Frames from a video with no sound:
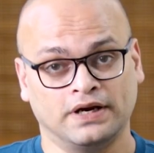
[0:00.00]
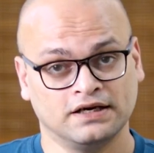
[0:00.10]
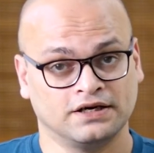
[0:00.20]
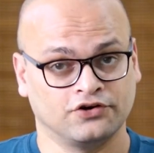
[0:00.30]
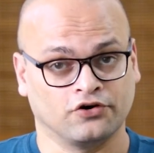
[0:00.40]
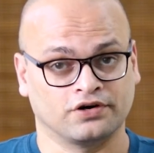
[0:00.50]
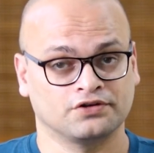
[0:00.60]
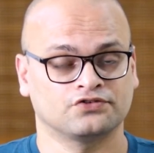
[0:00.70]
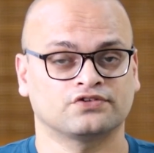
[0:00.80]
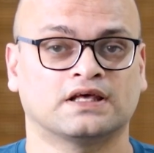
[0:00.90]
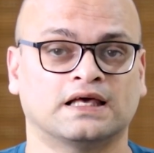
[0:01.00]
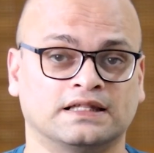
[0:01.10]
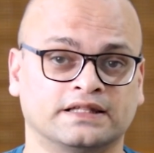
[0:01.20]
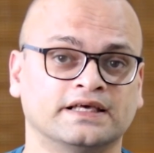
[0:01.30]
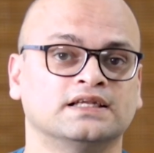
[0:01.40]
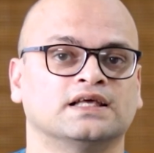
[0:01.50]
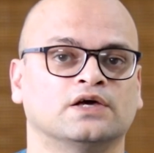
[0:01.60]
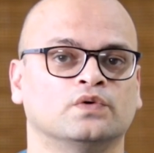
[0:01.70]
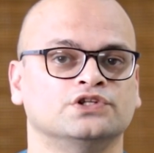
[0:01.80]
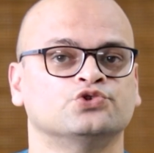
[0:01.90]
build endurance, and then
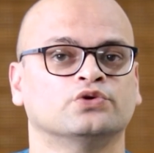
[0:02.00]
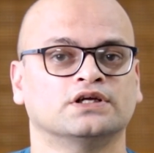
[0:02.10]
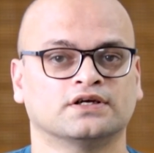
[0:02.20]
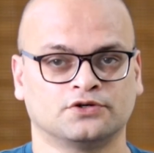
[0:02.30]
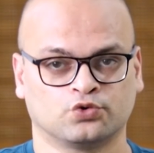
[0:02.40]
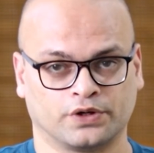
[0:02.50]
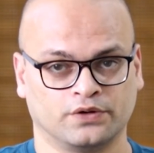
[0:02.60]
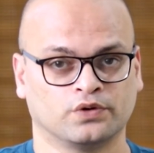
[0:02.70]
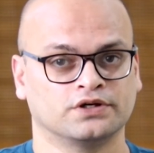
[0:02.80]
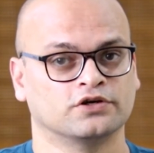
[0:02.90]
eventually run 21